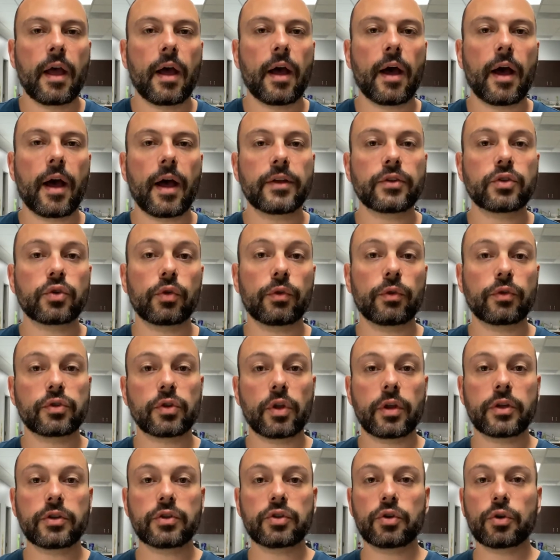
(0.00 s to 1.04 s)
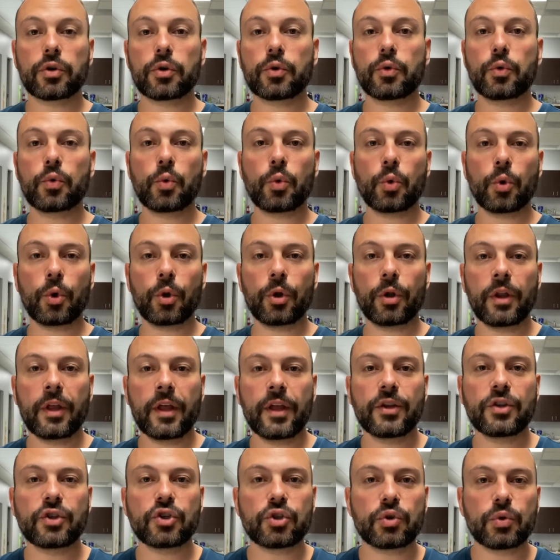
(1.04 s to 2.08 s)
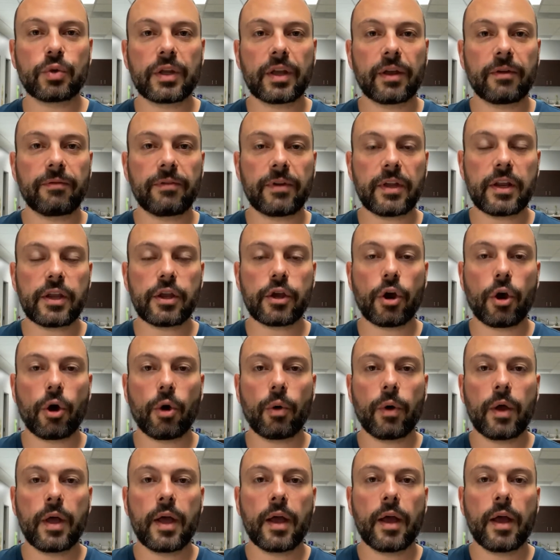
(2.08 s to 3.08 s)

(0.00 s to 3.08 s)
Uh, so as long as you're cool shooting a video,